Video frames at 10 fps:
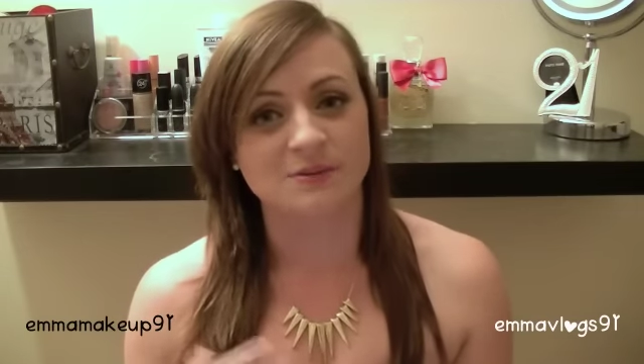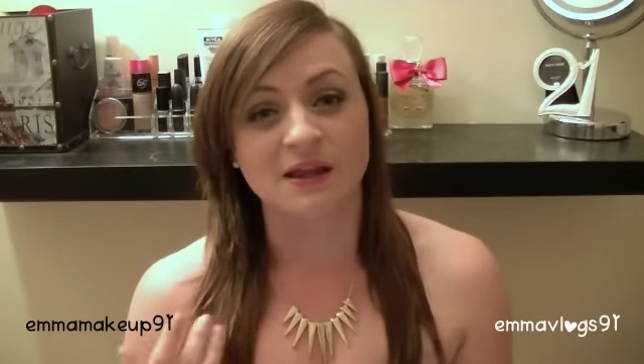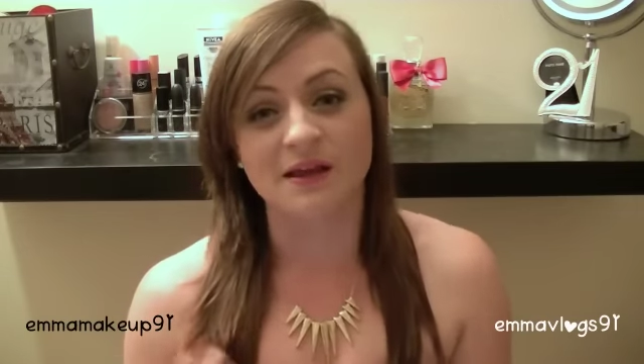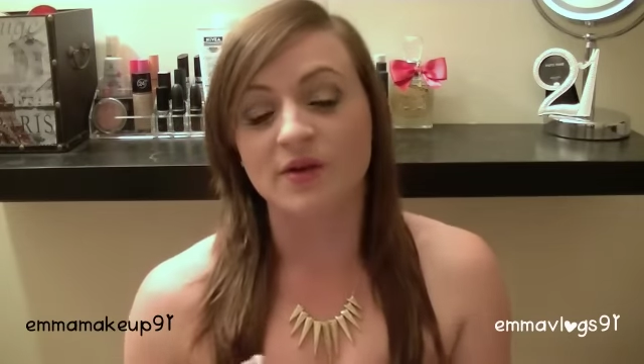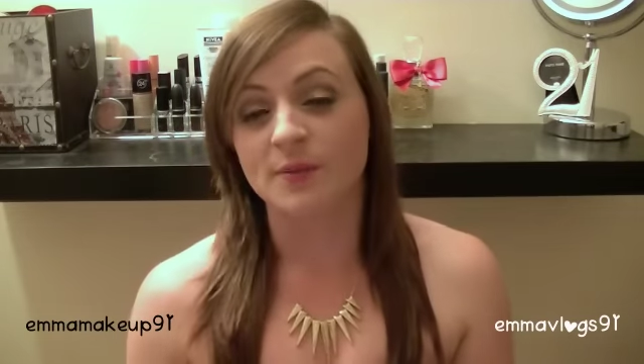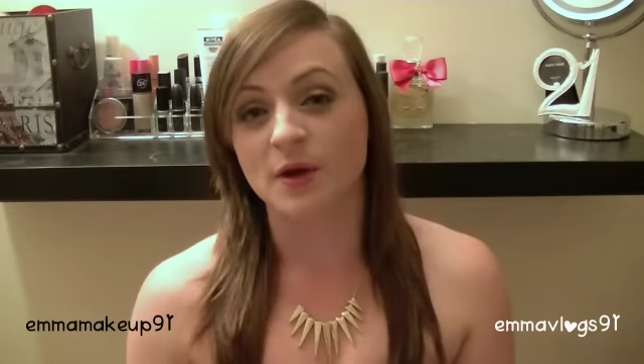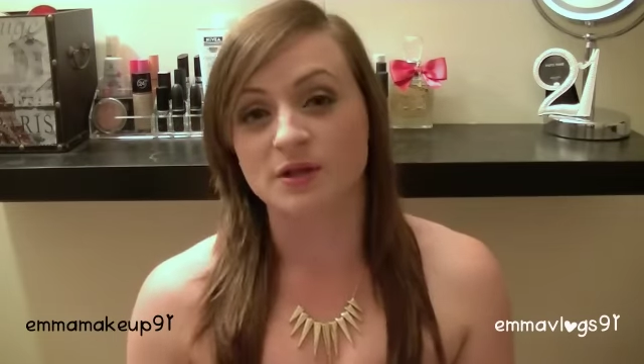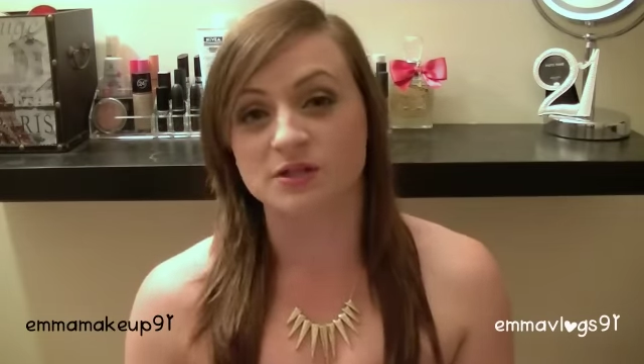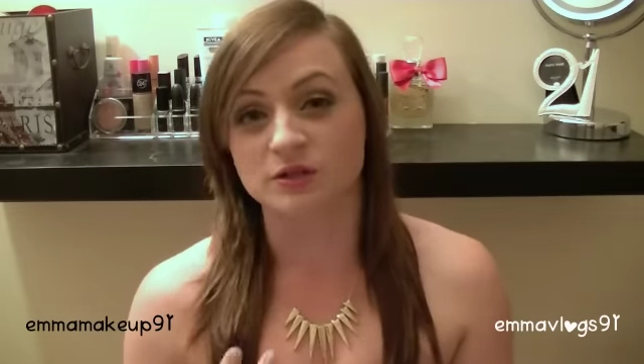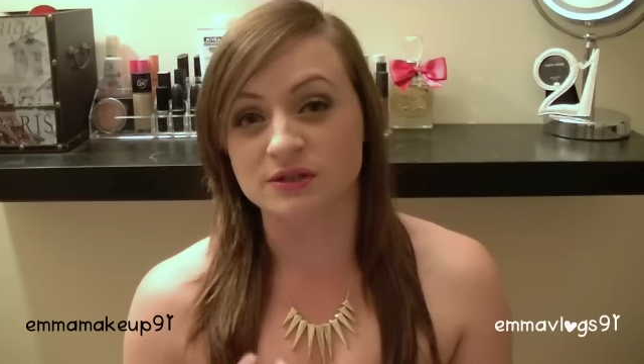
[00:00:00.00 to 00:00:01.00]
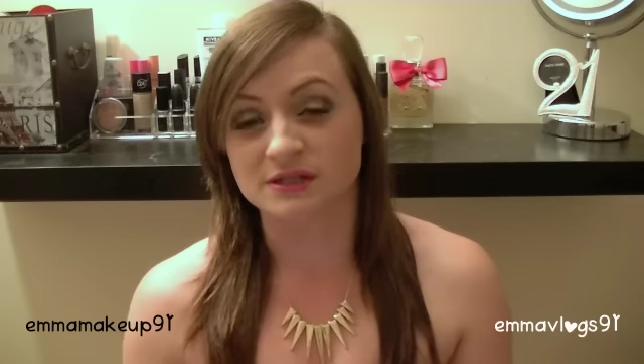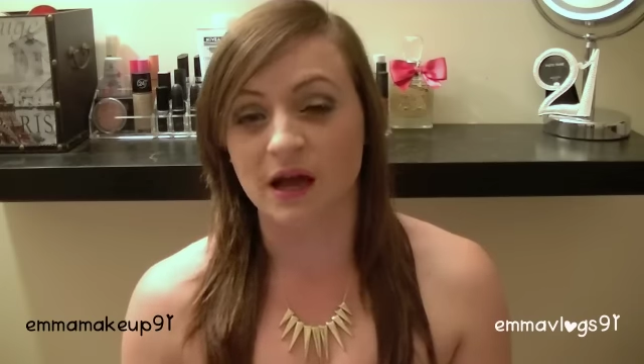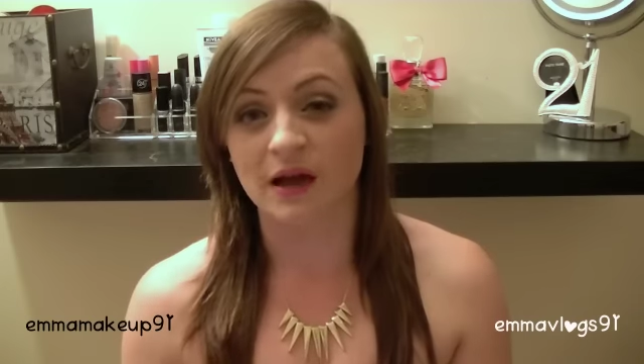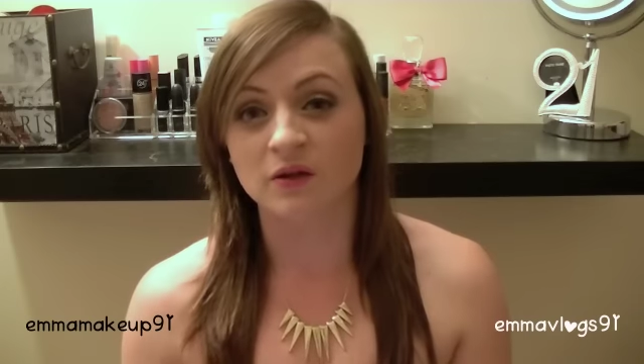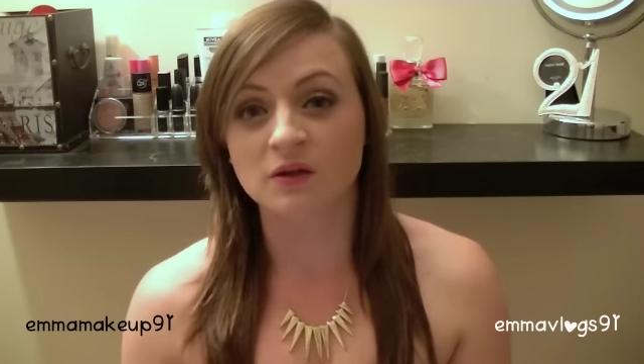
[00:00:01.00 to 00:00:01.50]
I love her personal
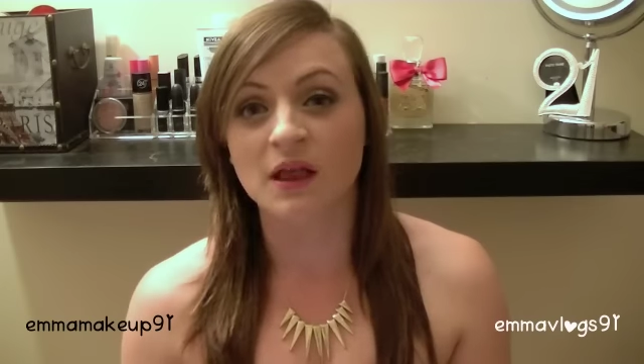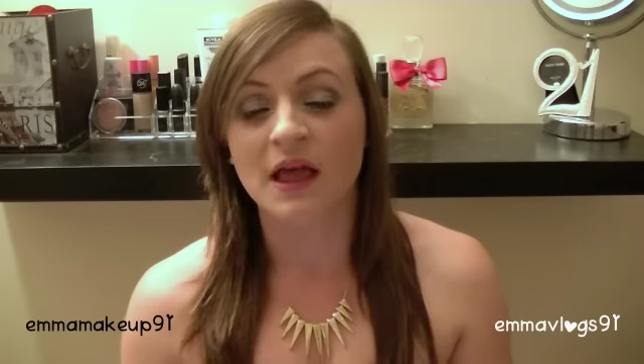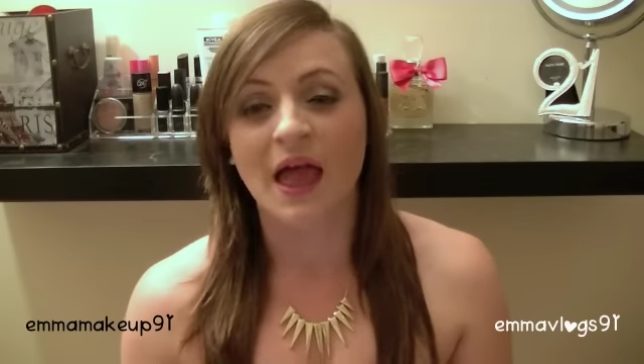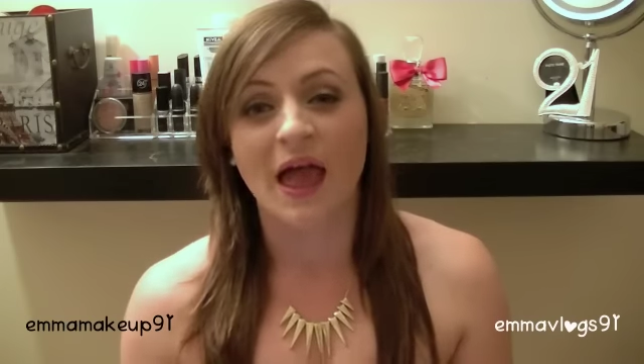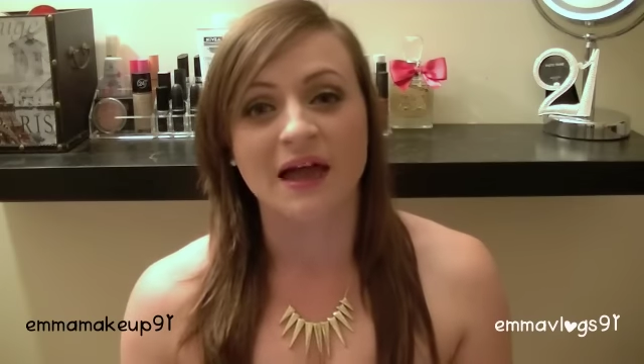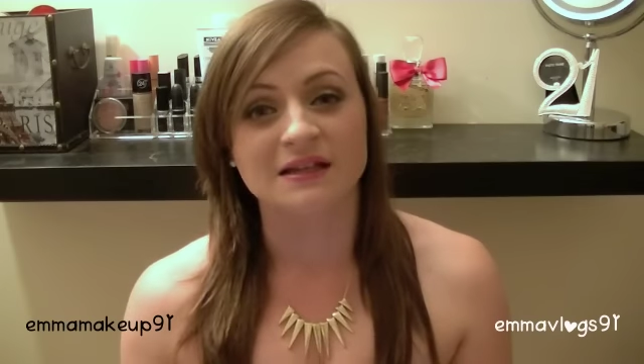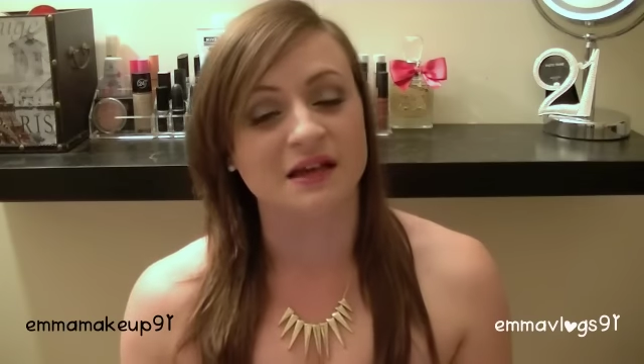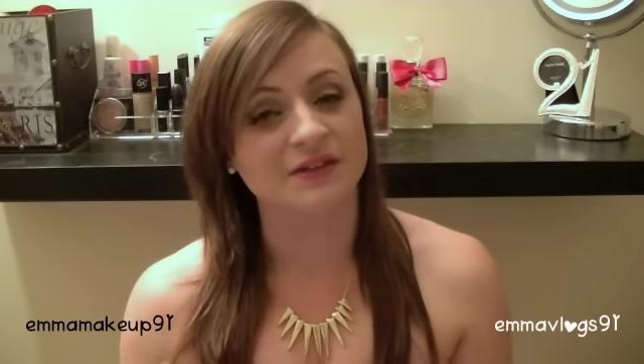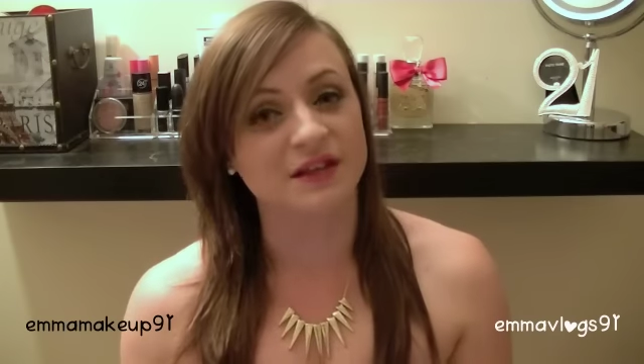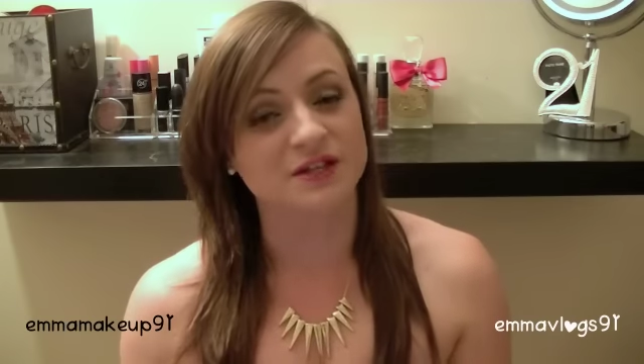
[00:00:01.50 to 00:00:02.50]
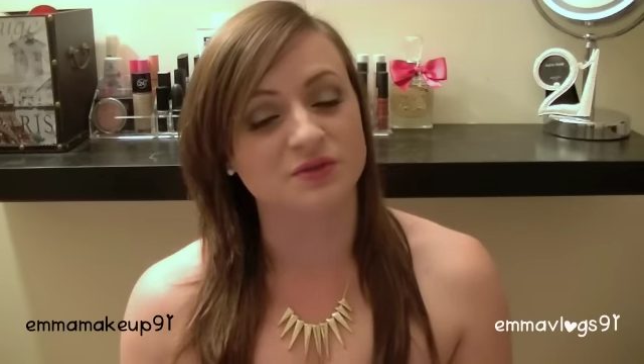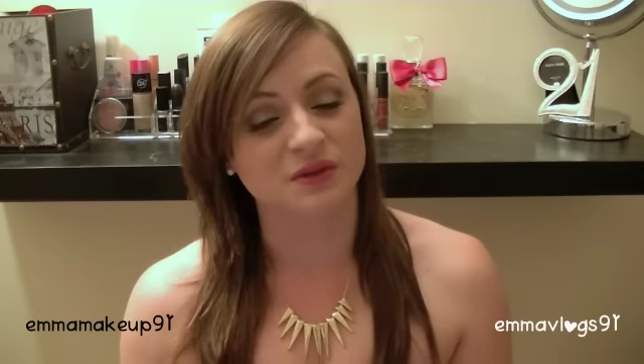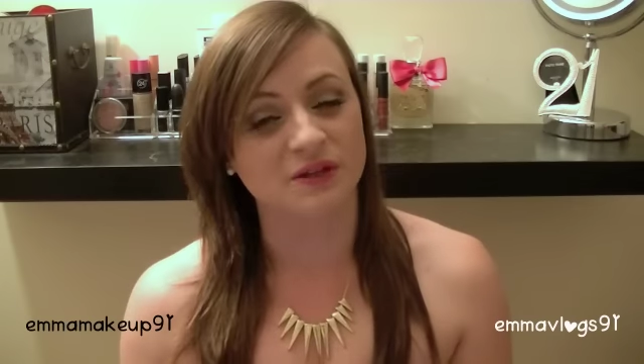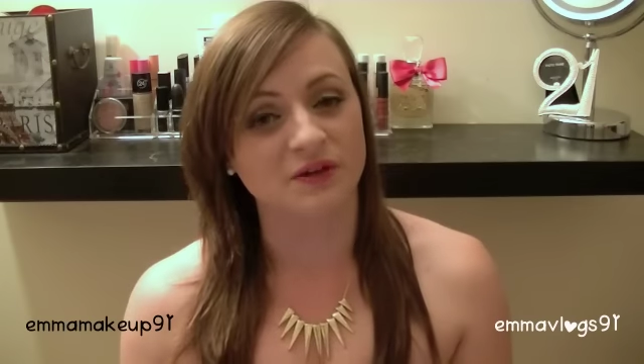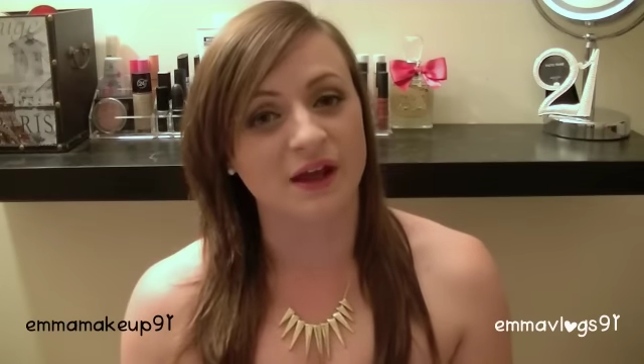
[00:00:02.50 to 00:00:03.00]
style, and I think it's
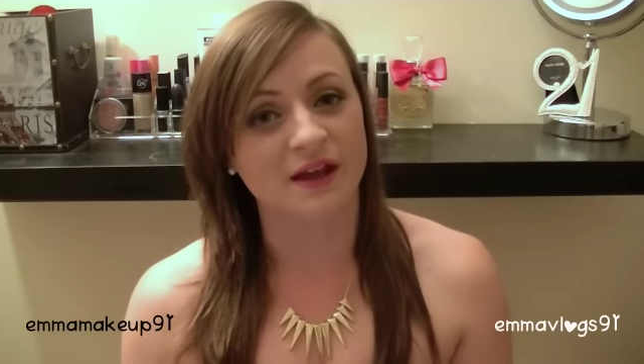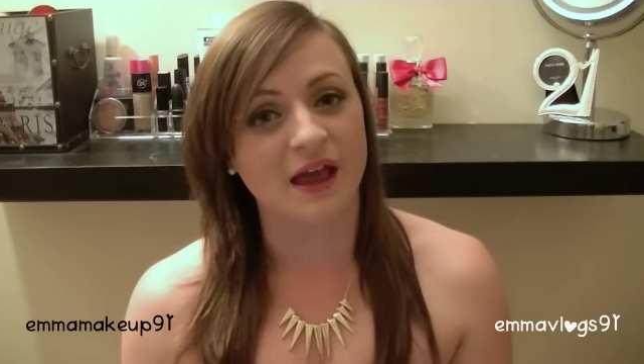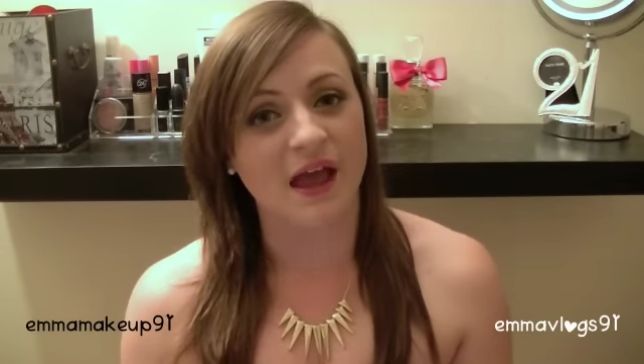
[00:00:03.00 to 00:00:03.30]
really great